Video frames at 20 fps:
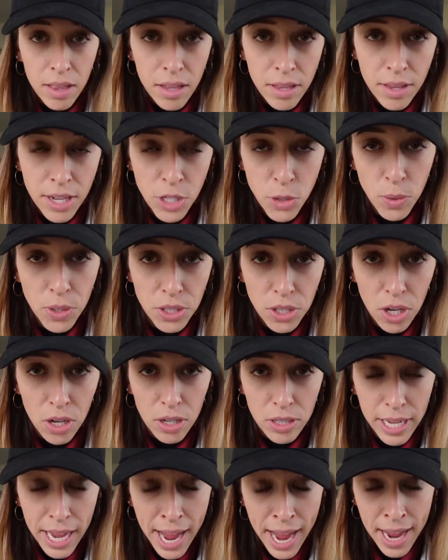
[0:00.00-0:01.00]
This one's
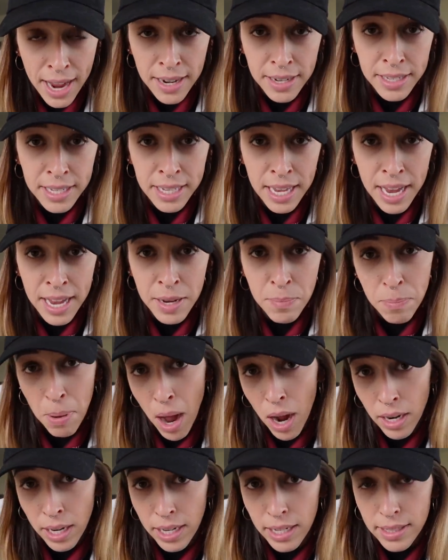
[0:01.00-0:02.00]
called Hands in
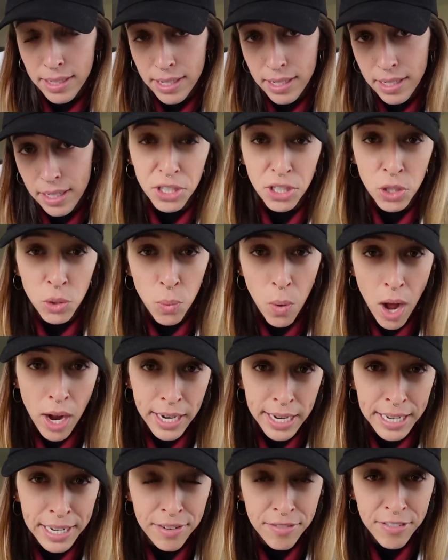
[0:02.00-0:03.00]
Pockets. She's
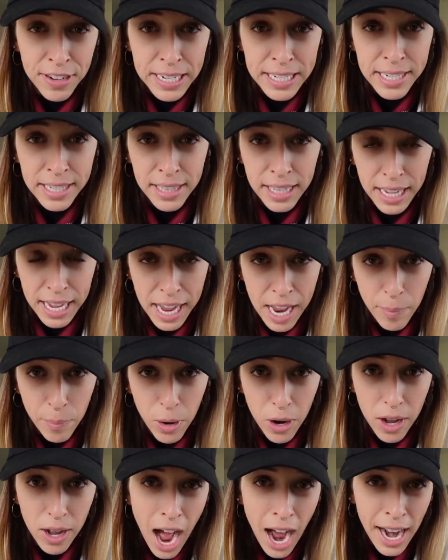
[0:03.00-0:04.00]
walking and facing the
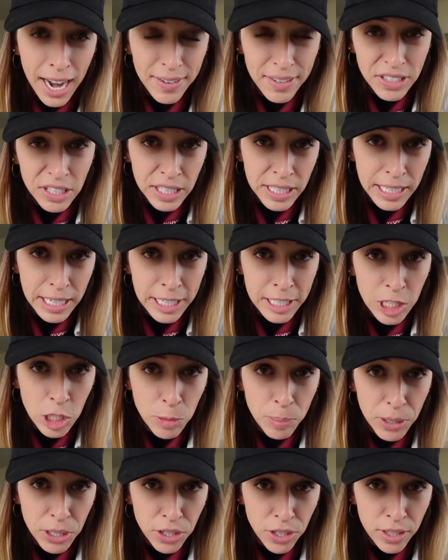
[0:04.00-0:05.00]
camera. I have a sneaking
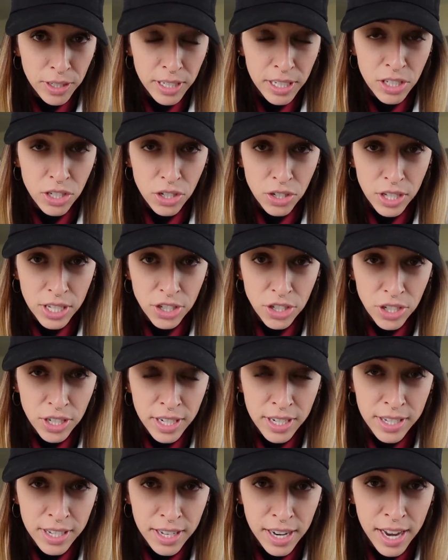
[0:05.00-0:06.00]
suspicion. It's just that she
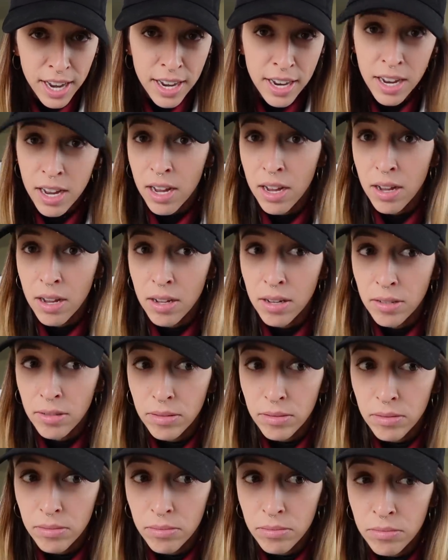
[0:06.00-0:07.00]
is in a
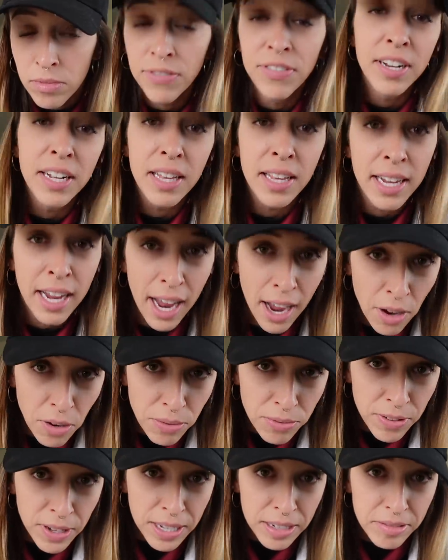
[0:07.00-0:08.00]
revealing
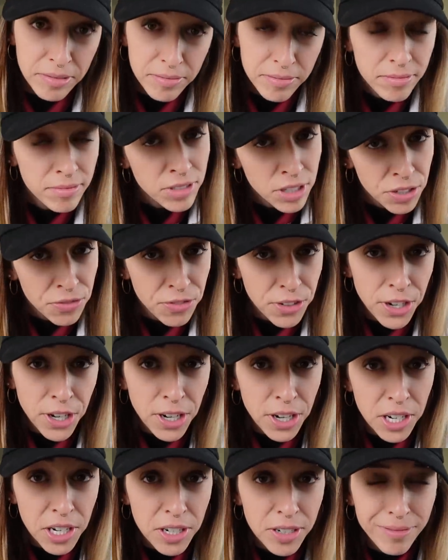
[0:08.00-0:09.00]
outfit. Good for
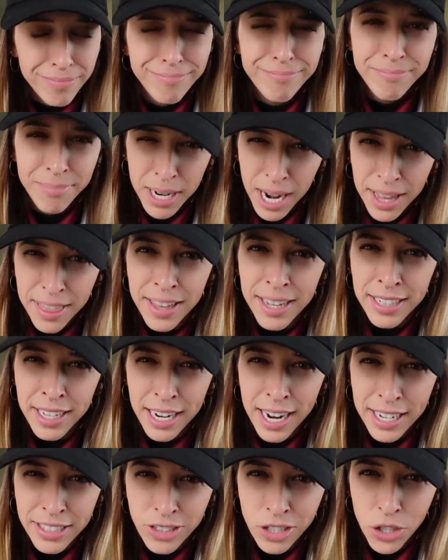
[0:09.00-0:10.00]
her, but I think that
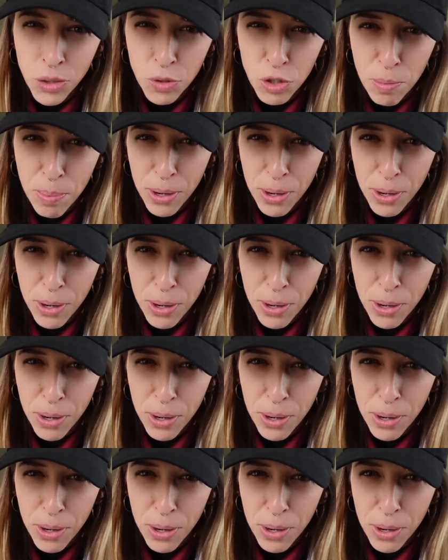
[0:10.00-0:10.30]
has to do with the